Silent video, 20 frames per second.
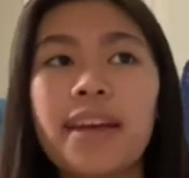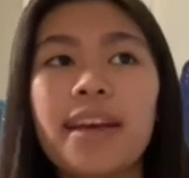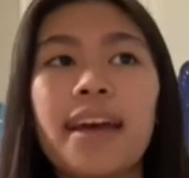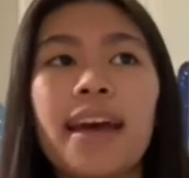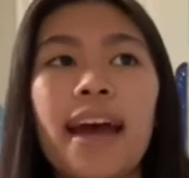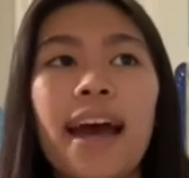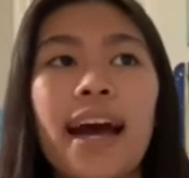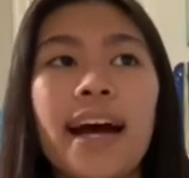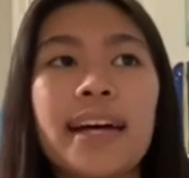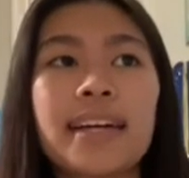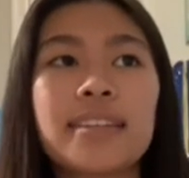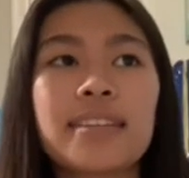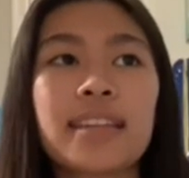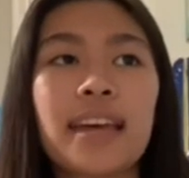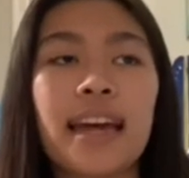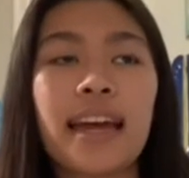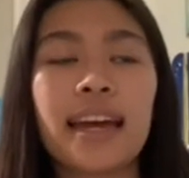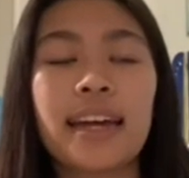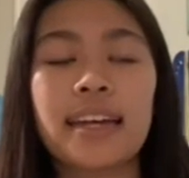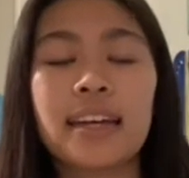as
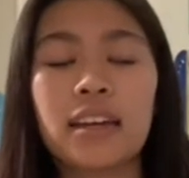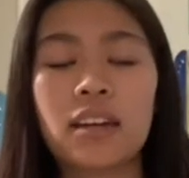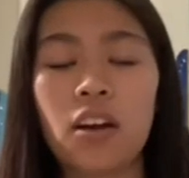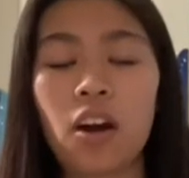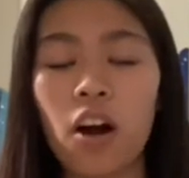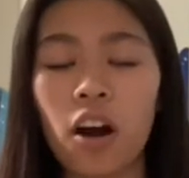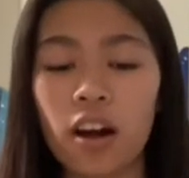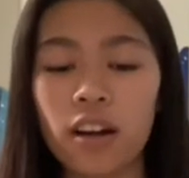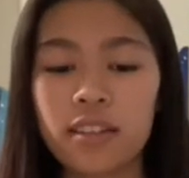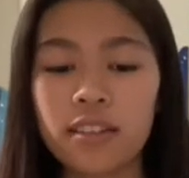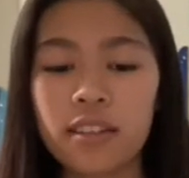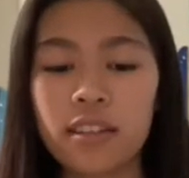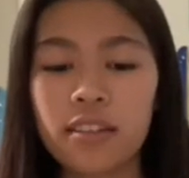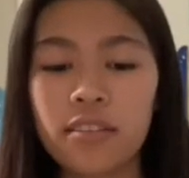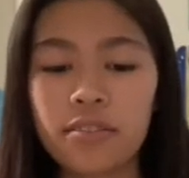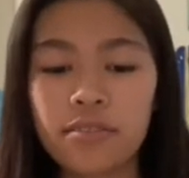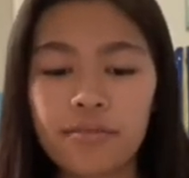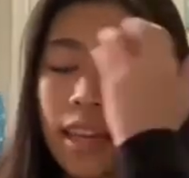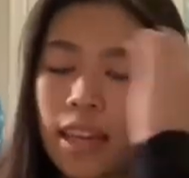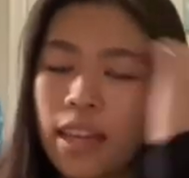a octave.
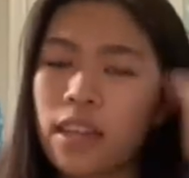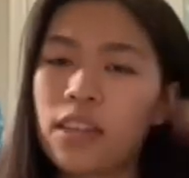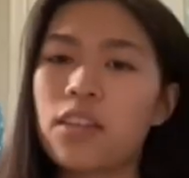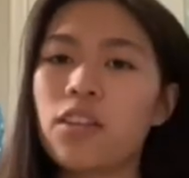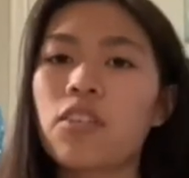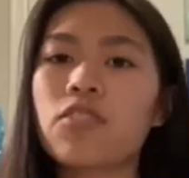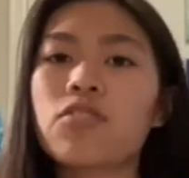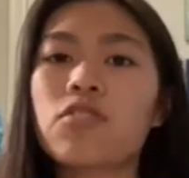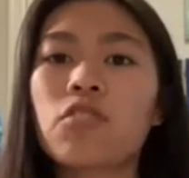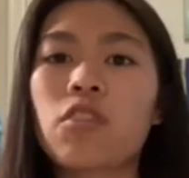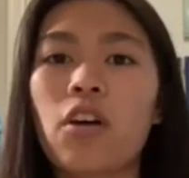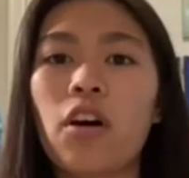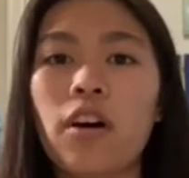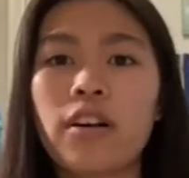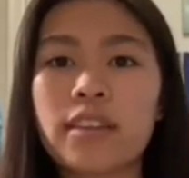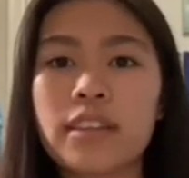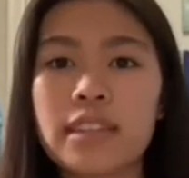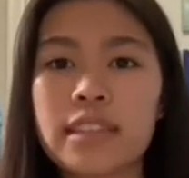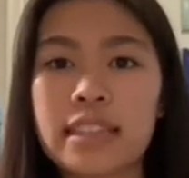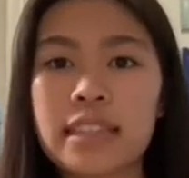It's also
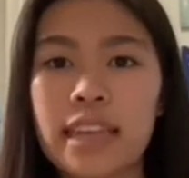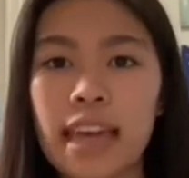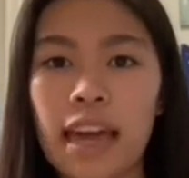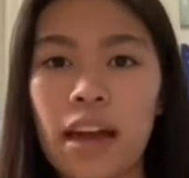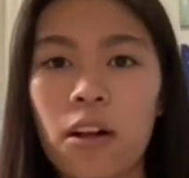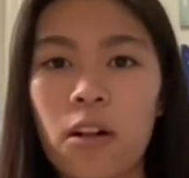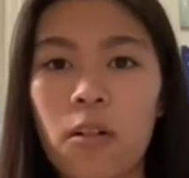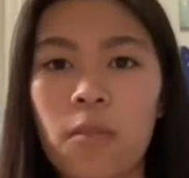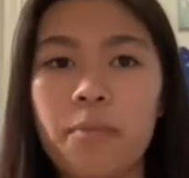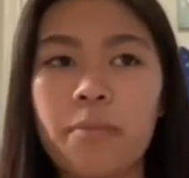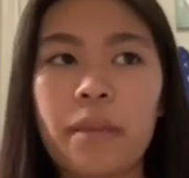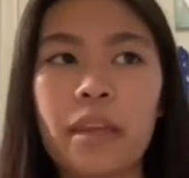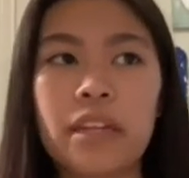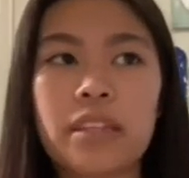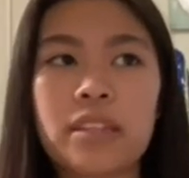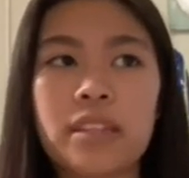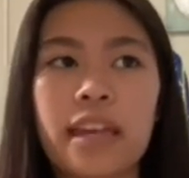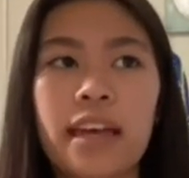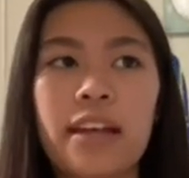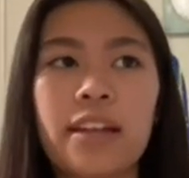called a scale. A
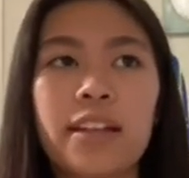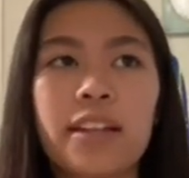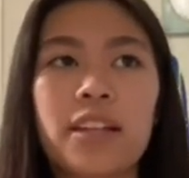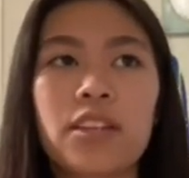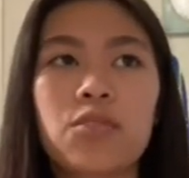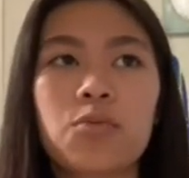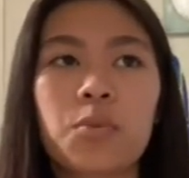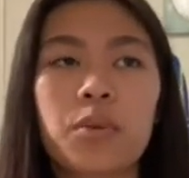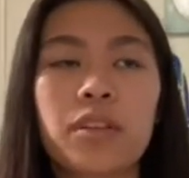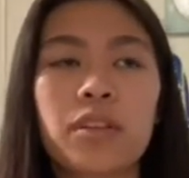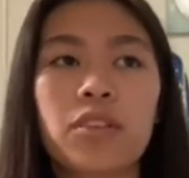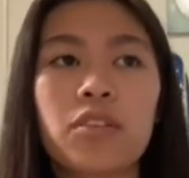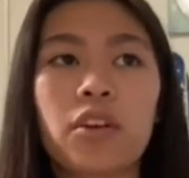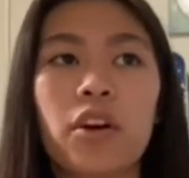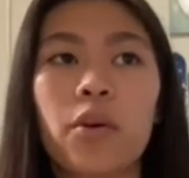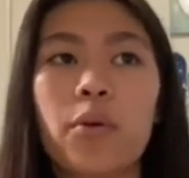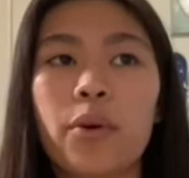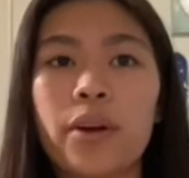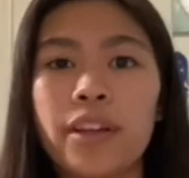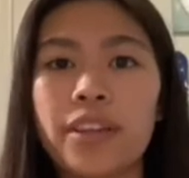scale is when you
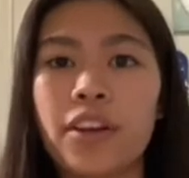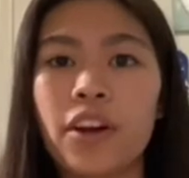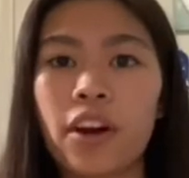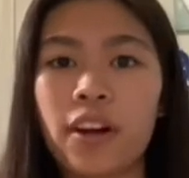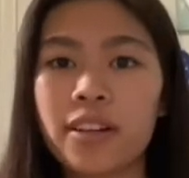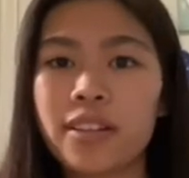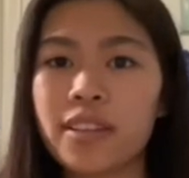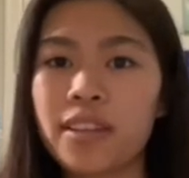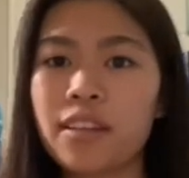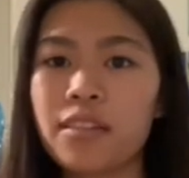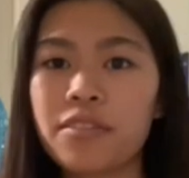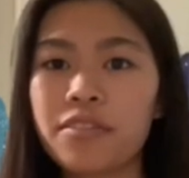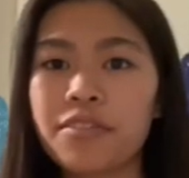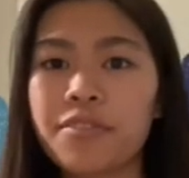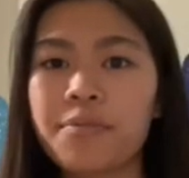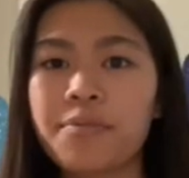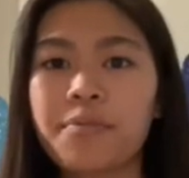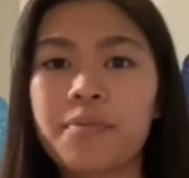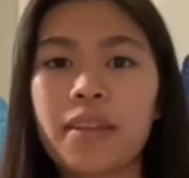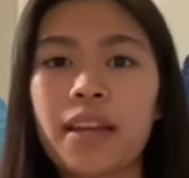go an octave
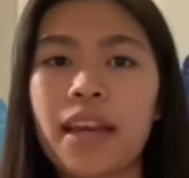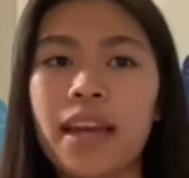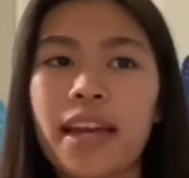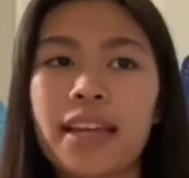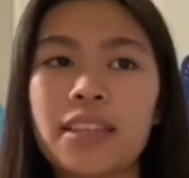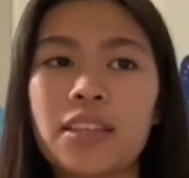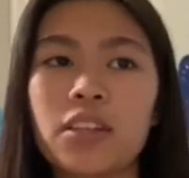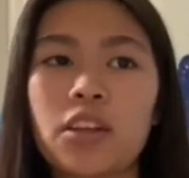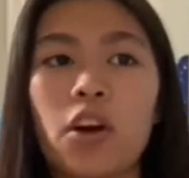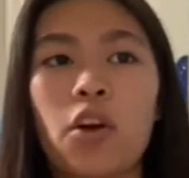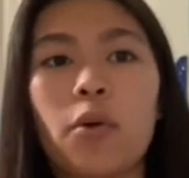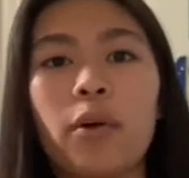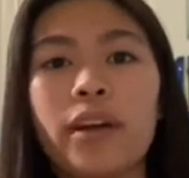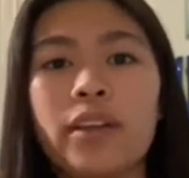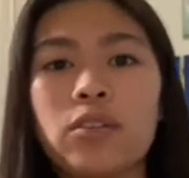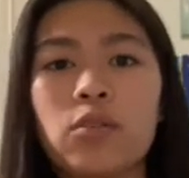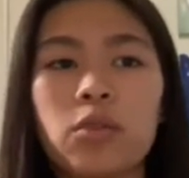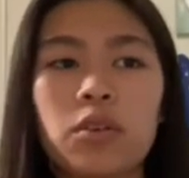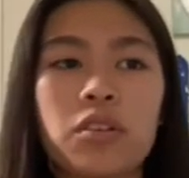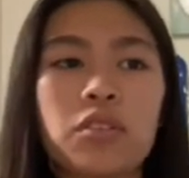and you go in
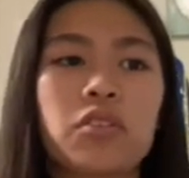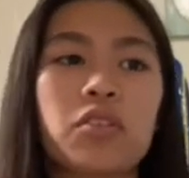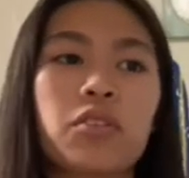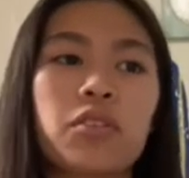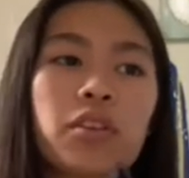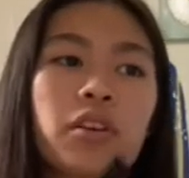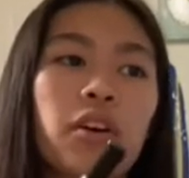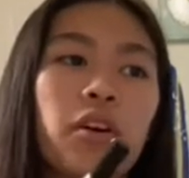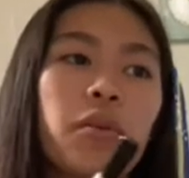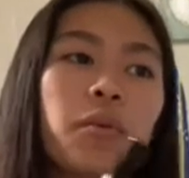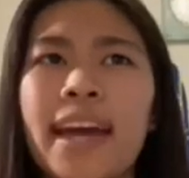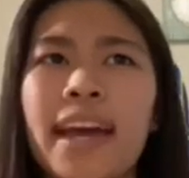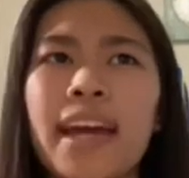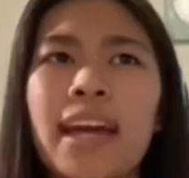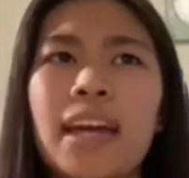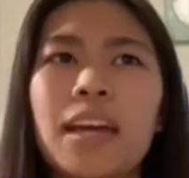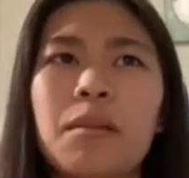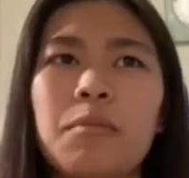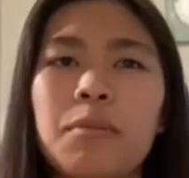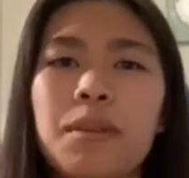order. So you go
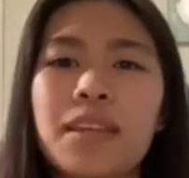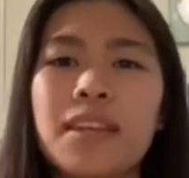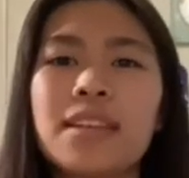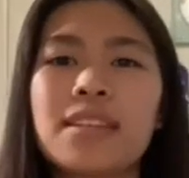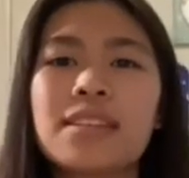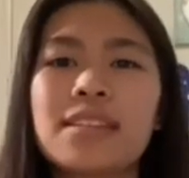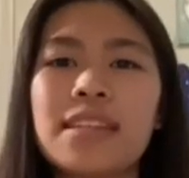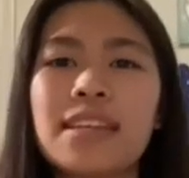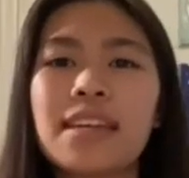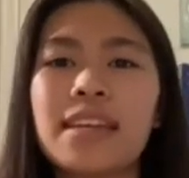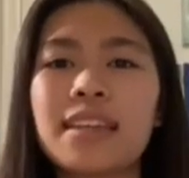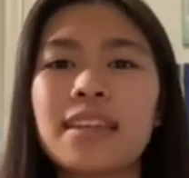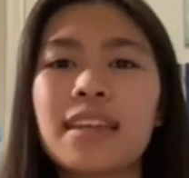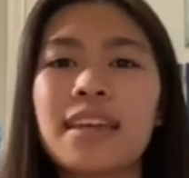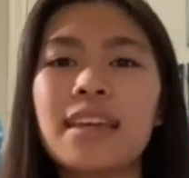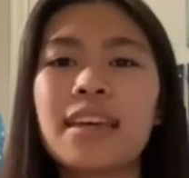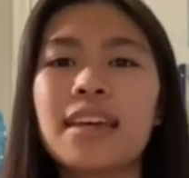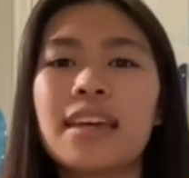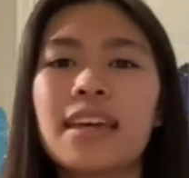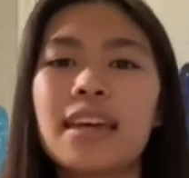A, B, C, D,
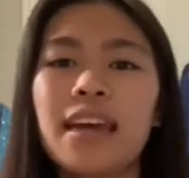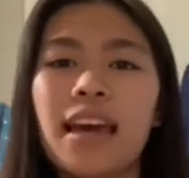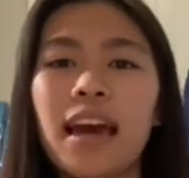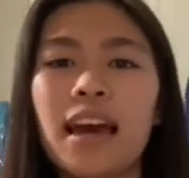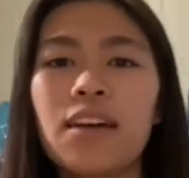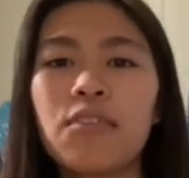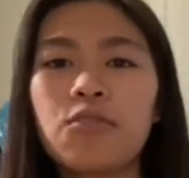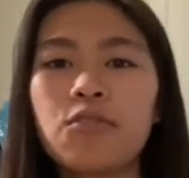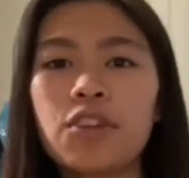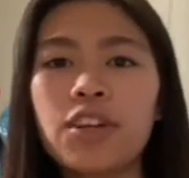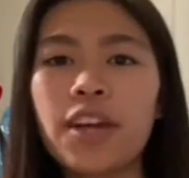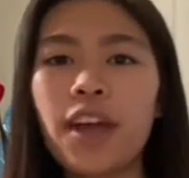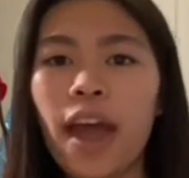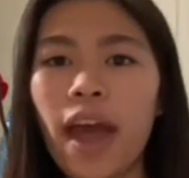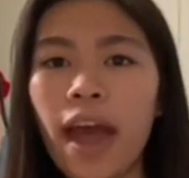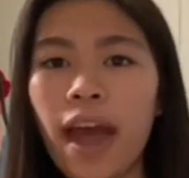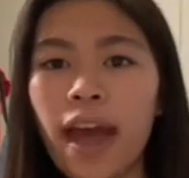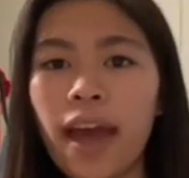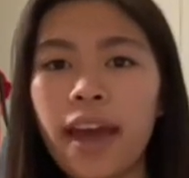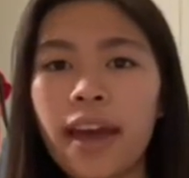E, F, G,
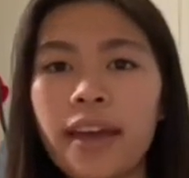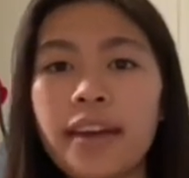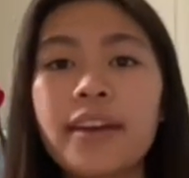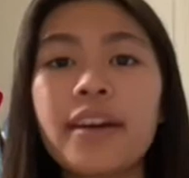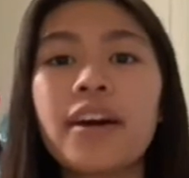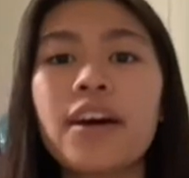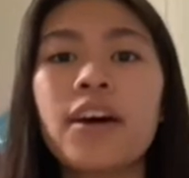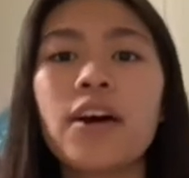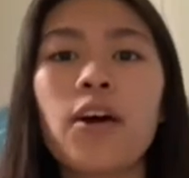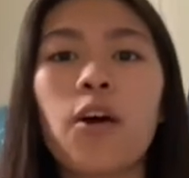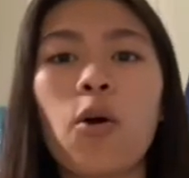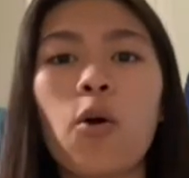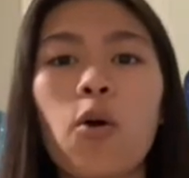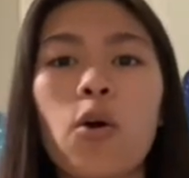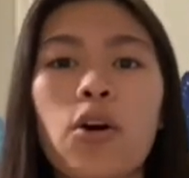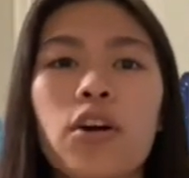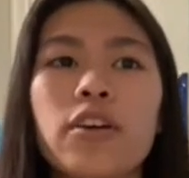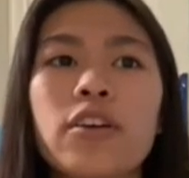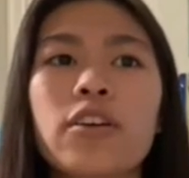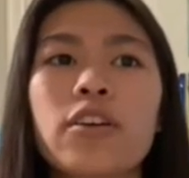A,
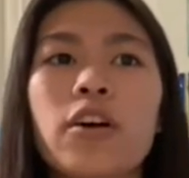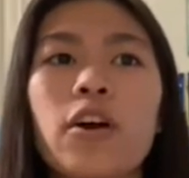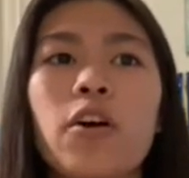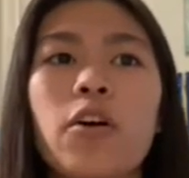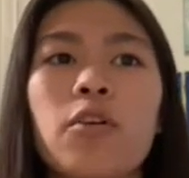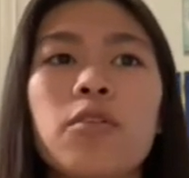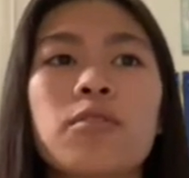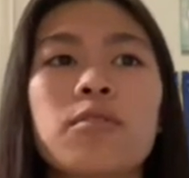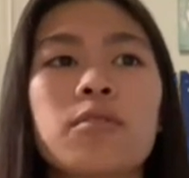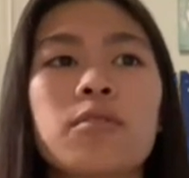or you go